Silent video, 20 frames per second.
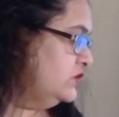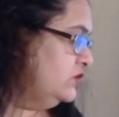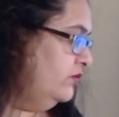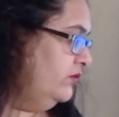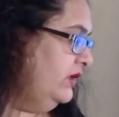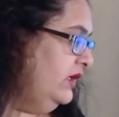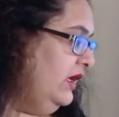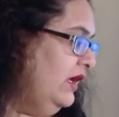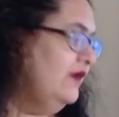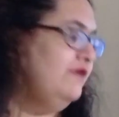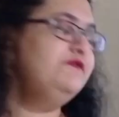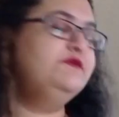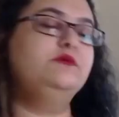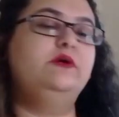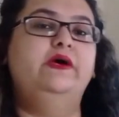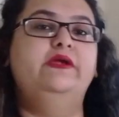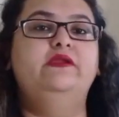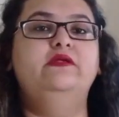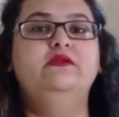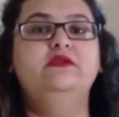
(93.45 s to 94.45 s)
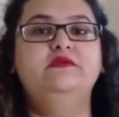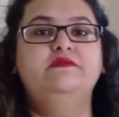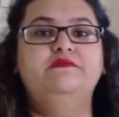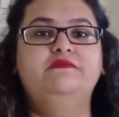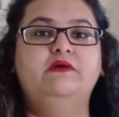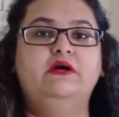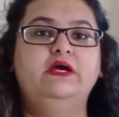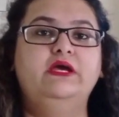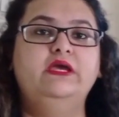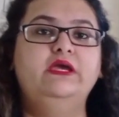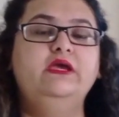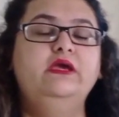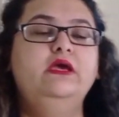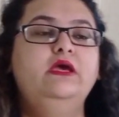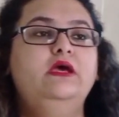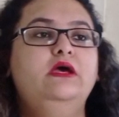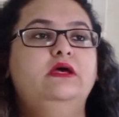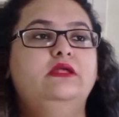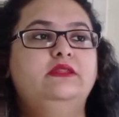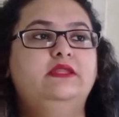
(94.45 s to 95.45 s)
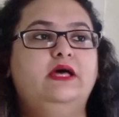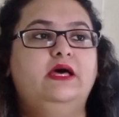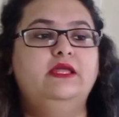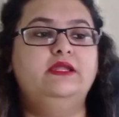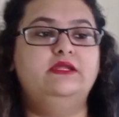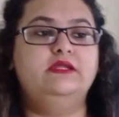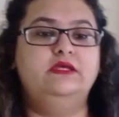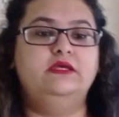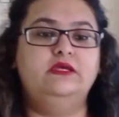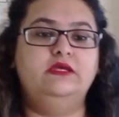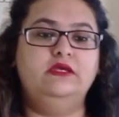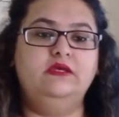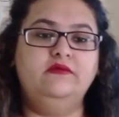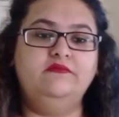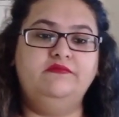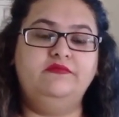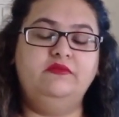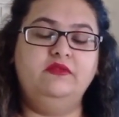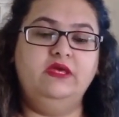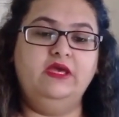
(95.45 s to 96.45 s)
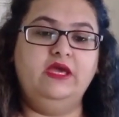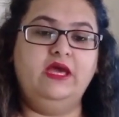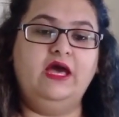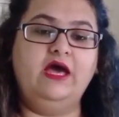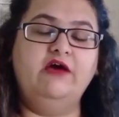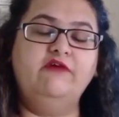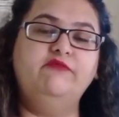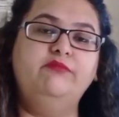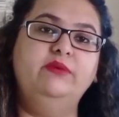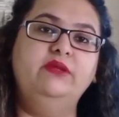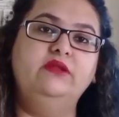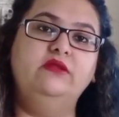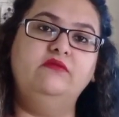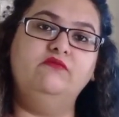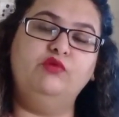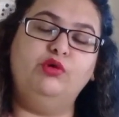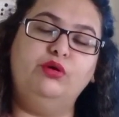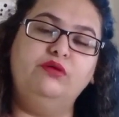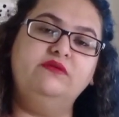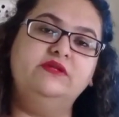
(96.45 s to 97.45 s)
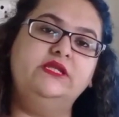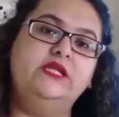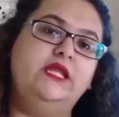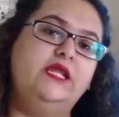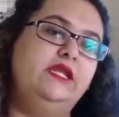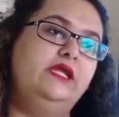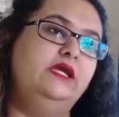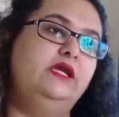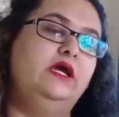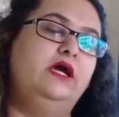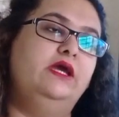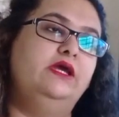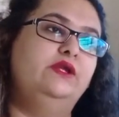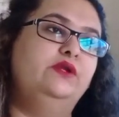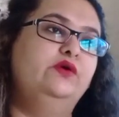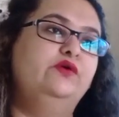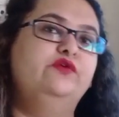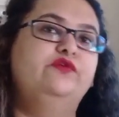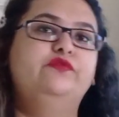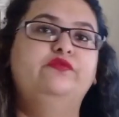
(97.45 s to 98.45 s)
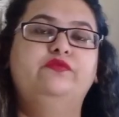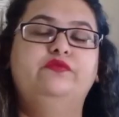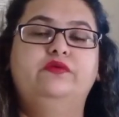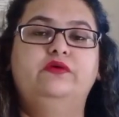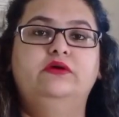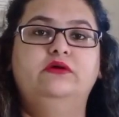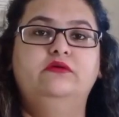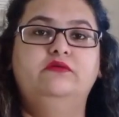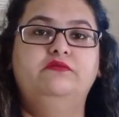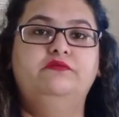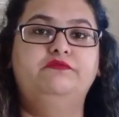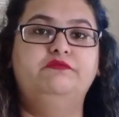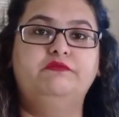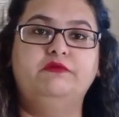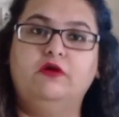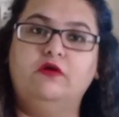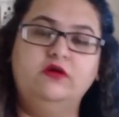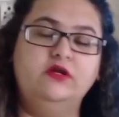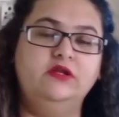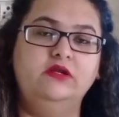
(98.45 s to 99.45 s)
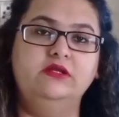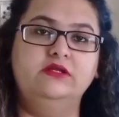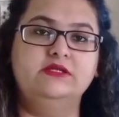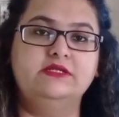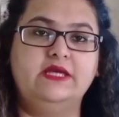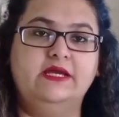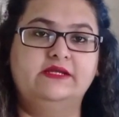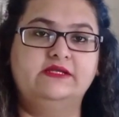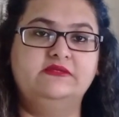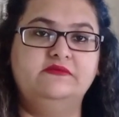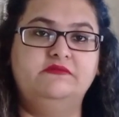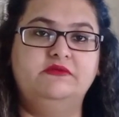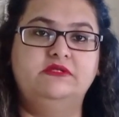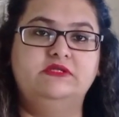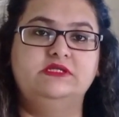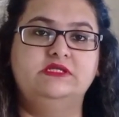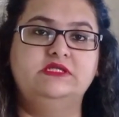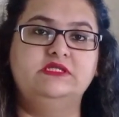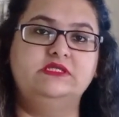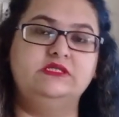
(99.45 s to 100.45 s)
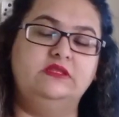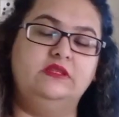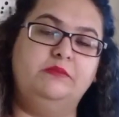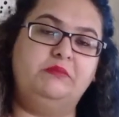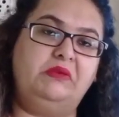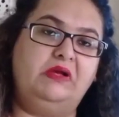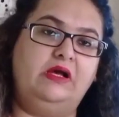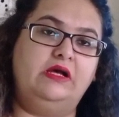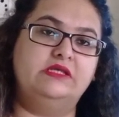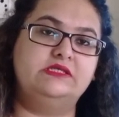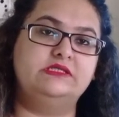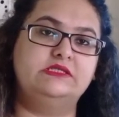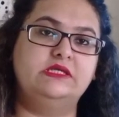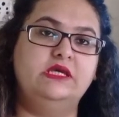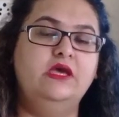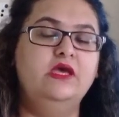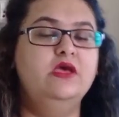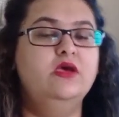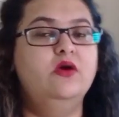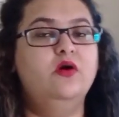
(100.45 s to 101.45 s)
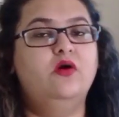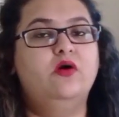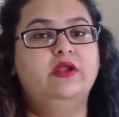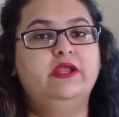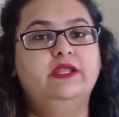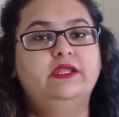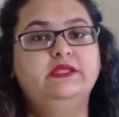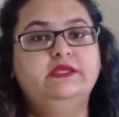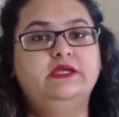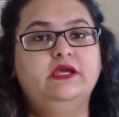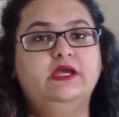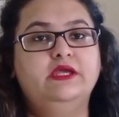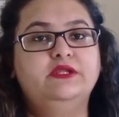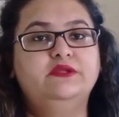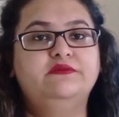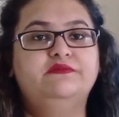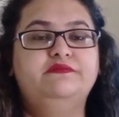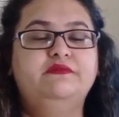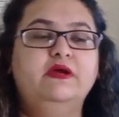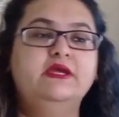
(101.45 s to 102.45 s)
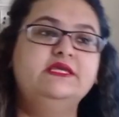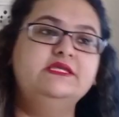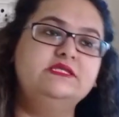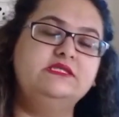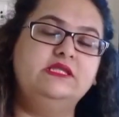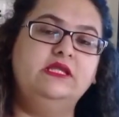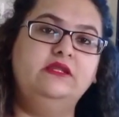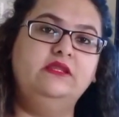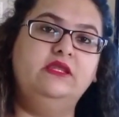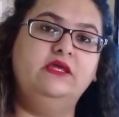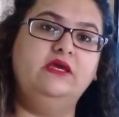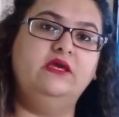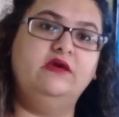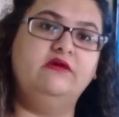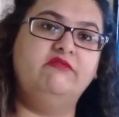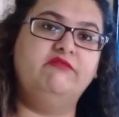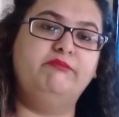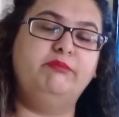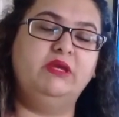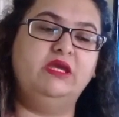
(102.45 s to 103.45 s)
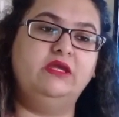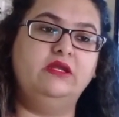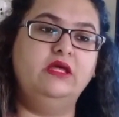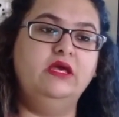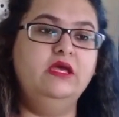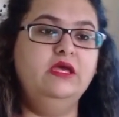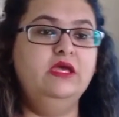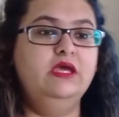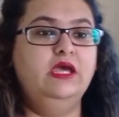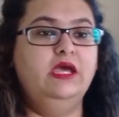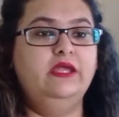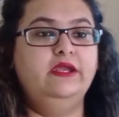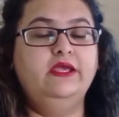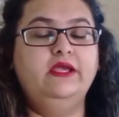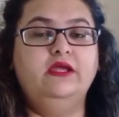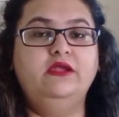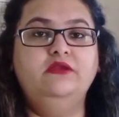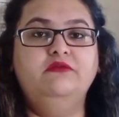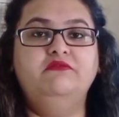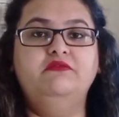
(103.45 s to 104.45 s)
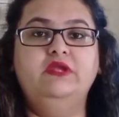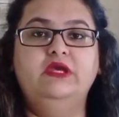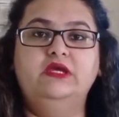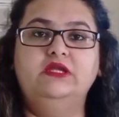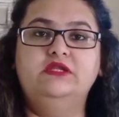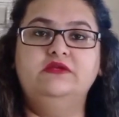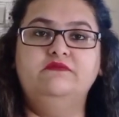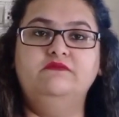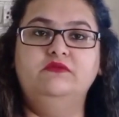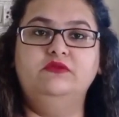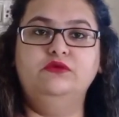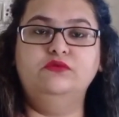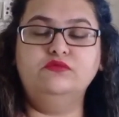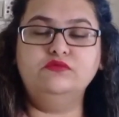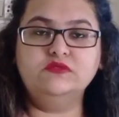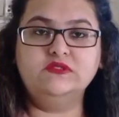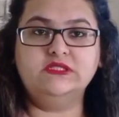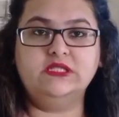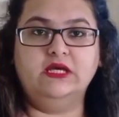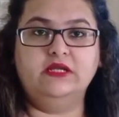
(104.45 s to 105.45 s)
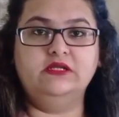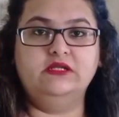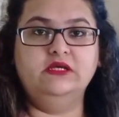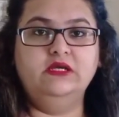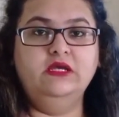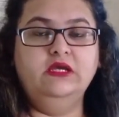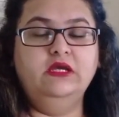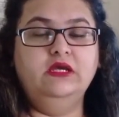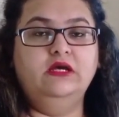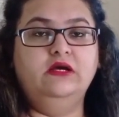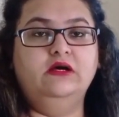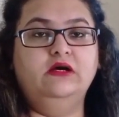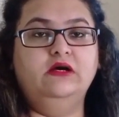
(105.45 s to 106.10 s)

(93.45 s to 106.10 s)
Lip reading: So we have to identify that if they have been involved in any kind of fraudulent activities in the past, or any kind of fines that they have paid, any kind of negative news that